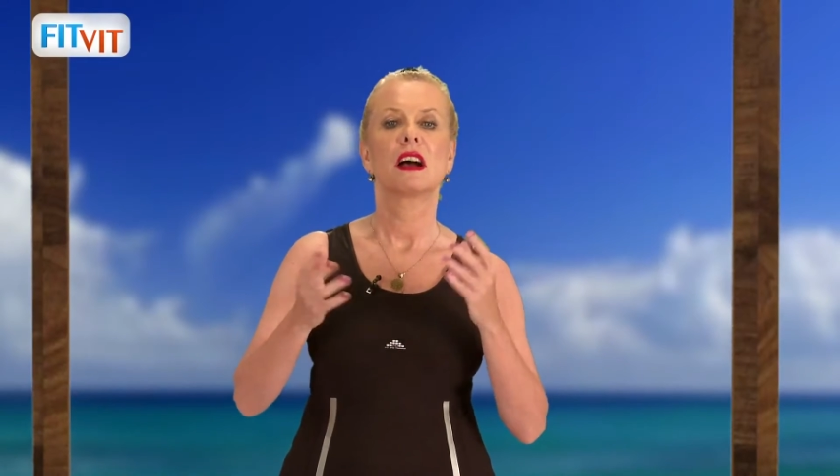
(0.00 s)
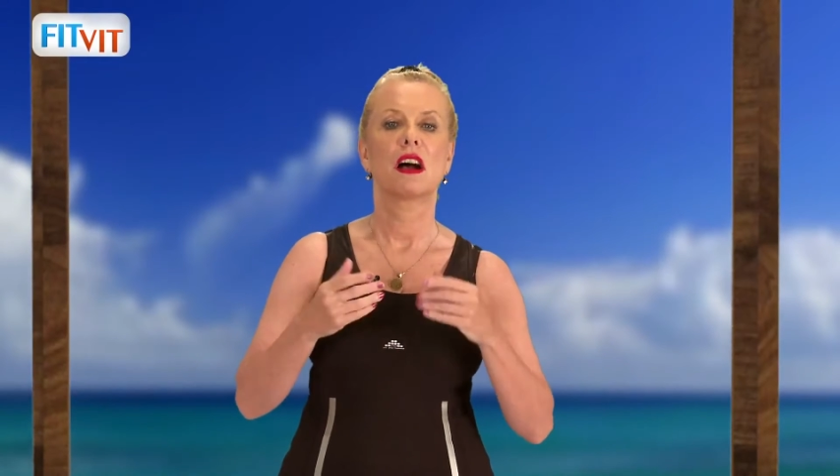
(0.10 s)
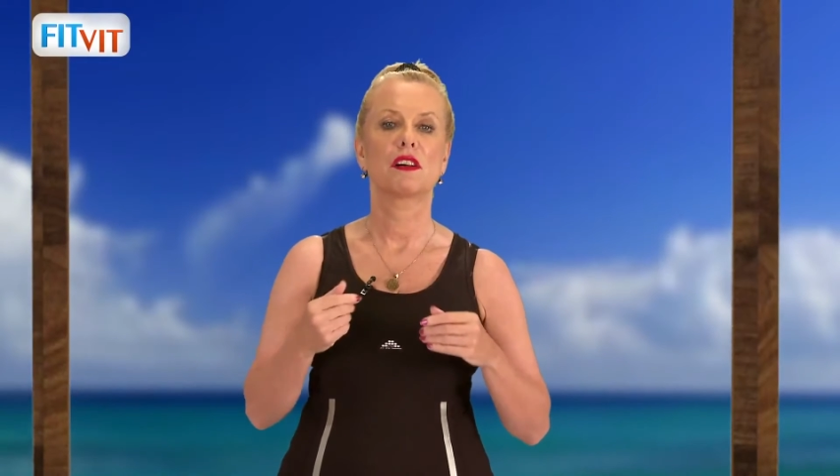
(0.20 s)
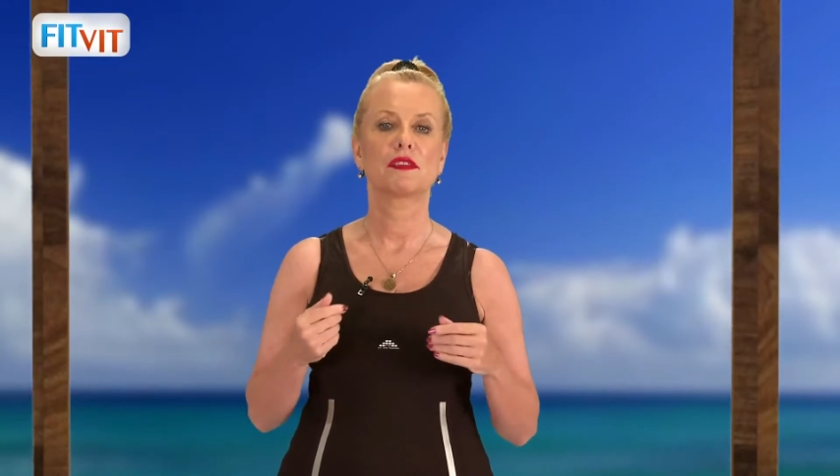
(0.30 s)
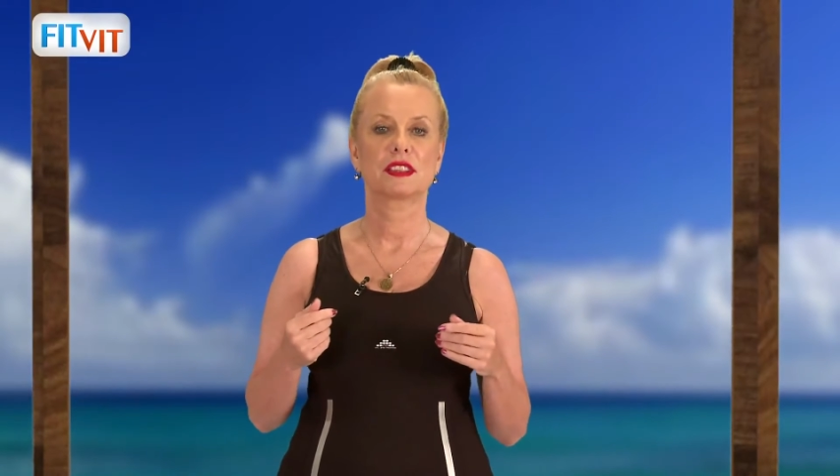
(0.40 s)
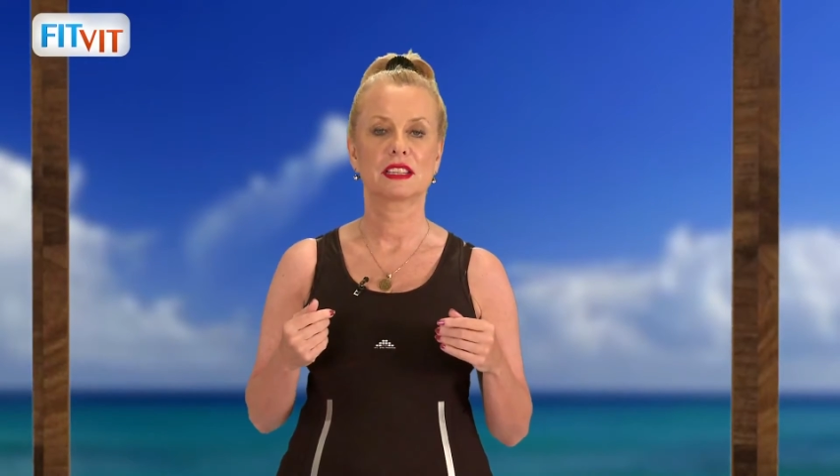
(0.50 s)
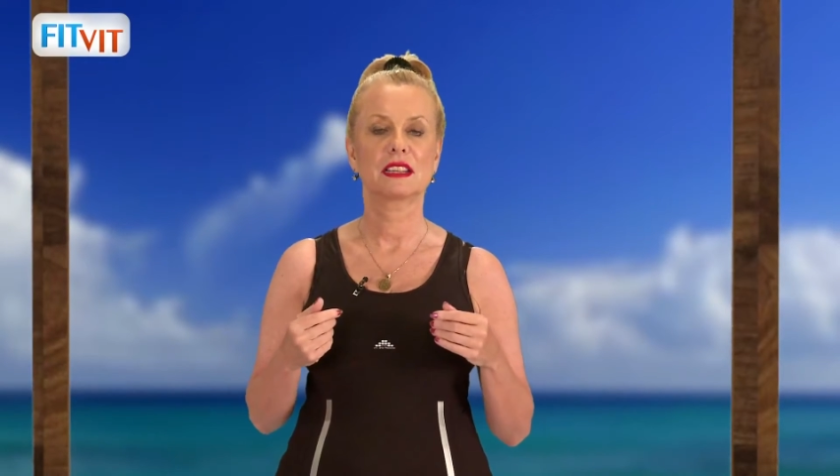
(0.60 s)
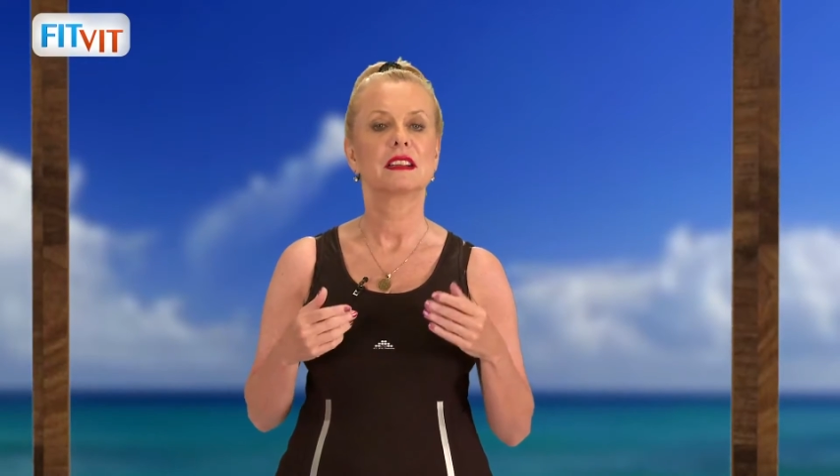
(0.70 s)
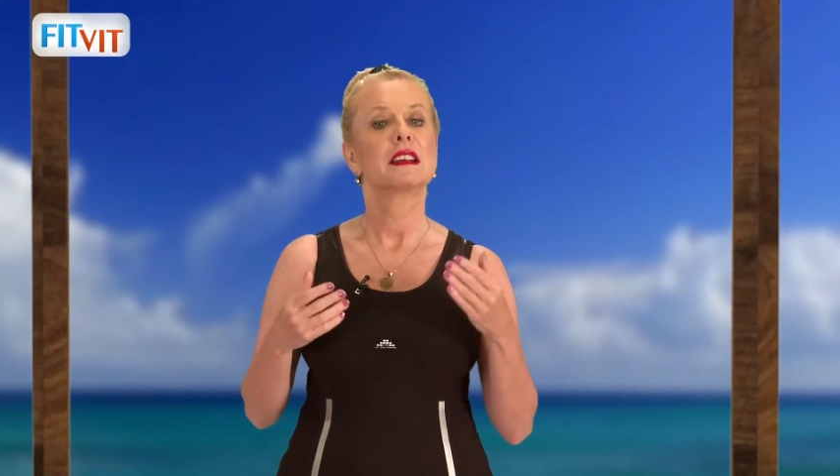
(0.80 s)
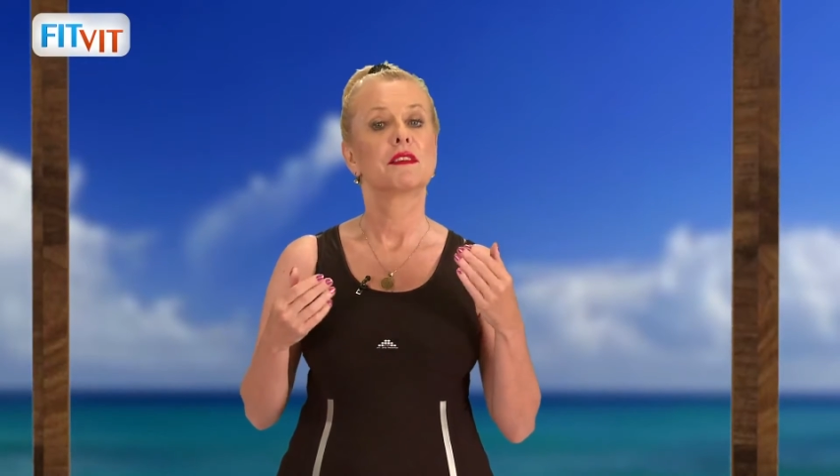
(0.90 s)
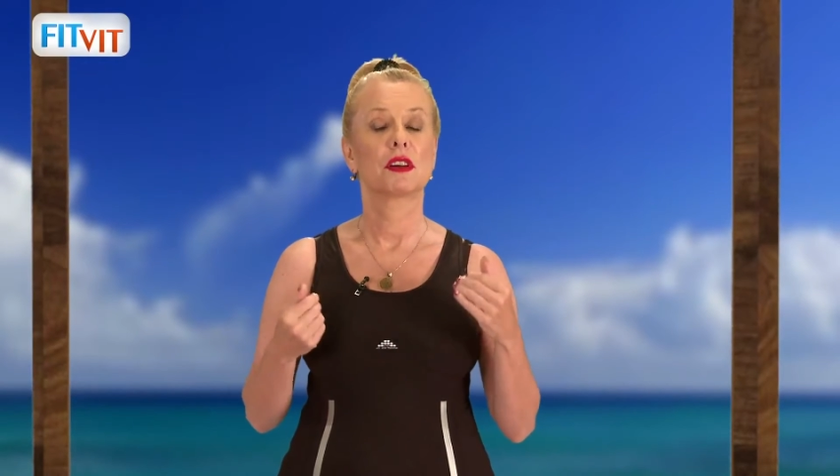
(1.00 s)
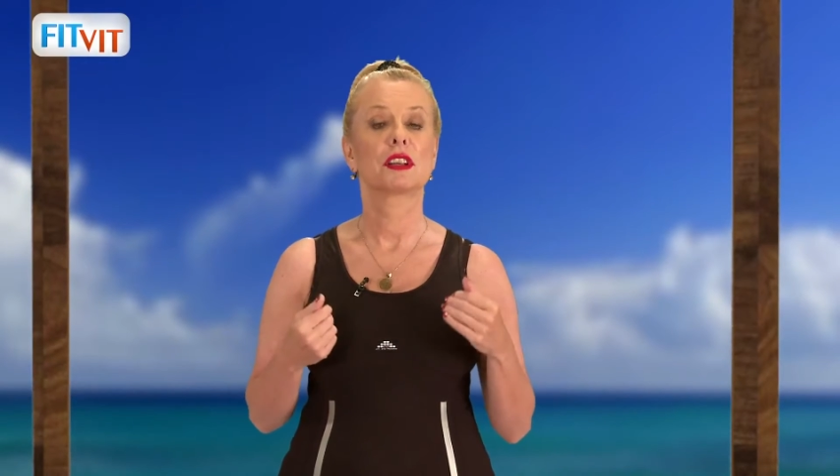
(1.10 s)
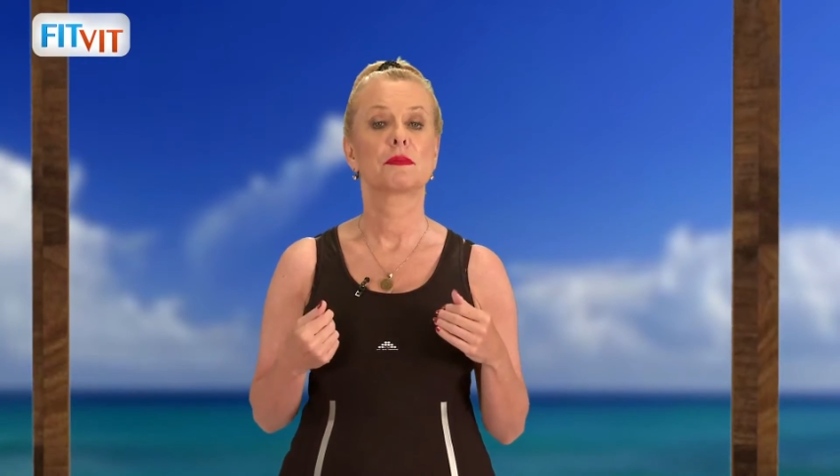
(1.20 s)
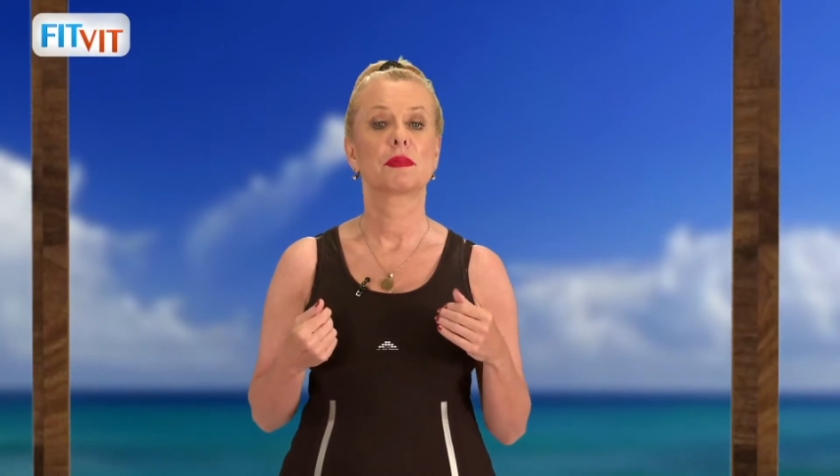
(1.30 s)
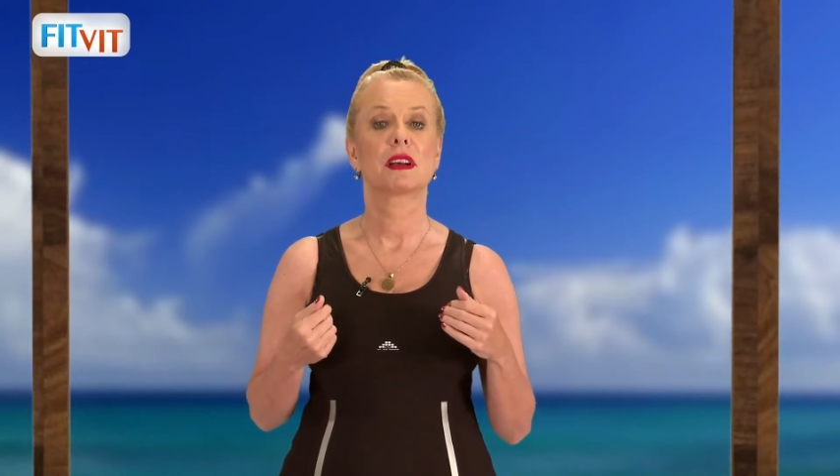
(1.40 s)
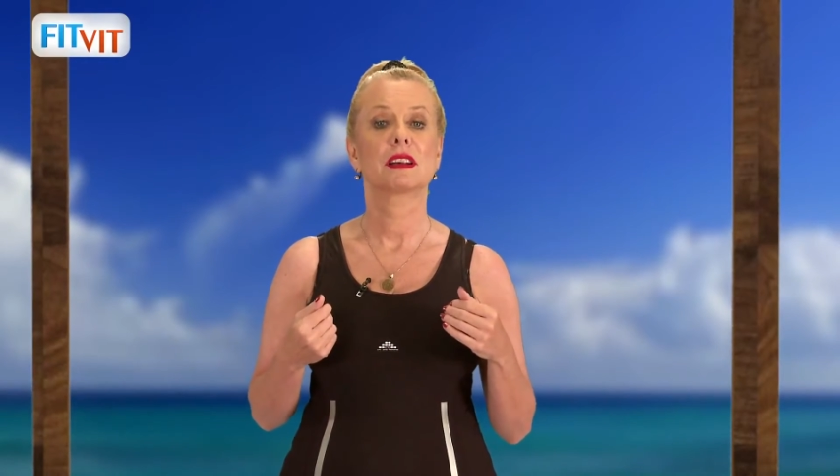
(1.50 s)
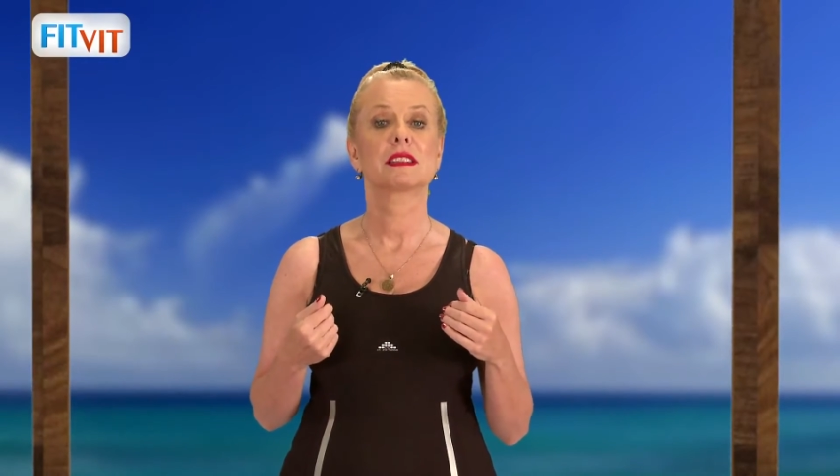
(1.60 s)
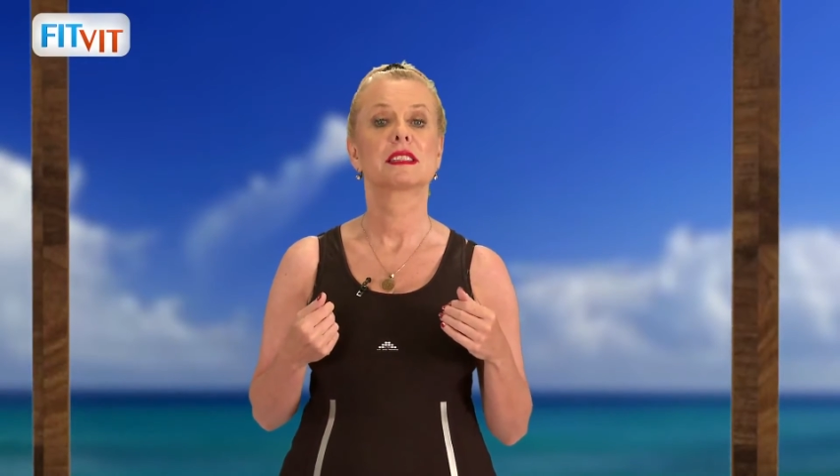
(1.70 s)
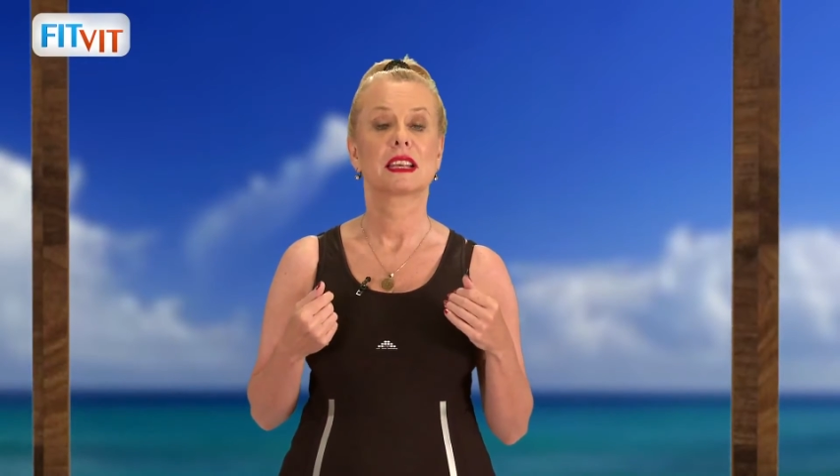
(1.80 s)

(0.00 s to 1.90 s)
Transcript: of the vertebrae